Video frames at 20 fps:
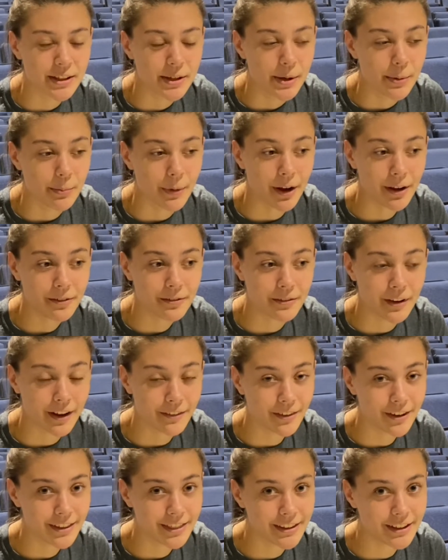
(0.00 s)
My
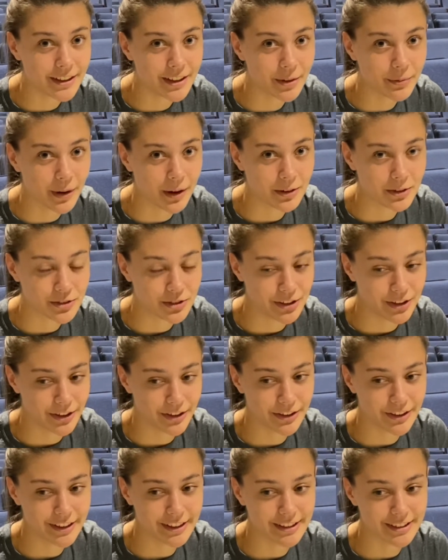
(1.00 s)
favorite thing about cheer
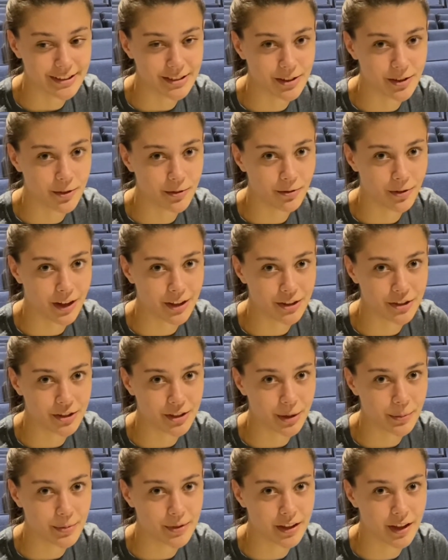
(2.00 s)
is the
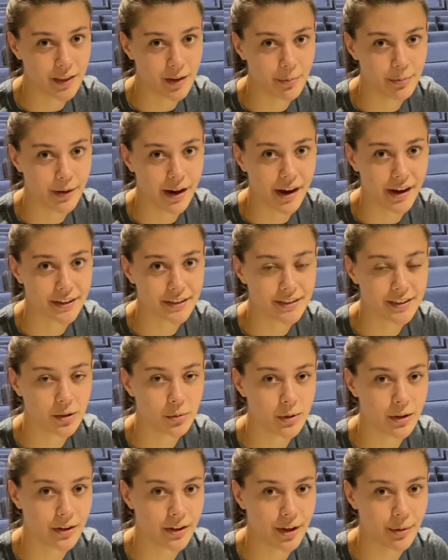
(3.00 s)
friendships and the bonds that we
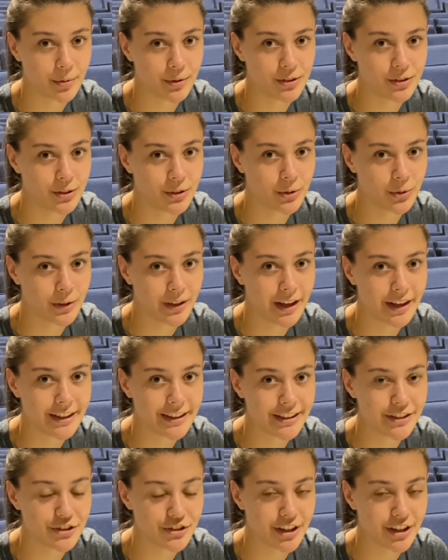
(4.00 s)
are able to create each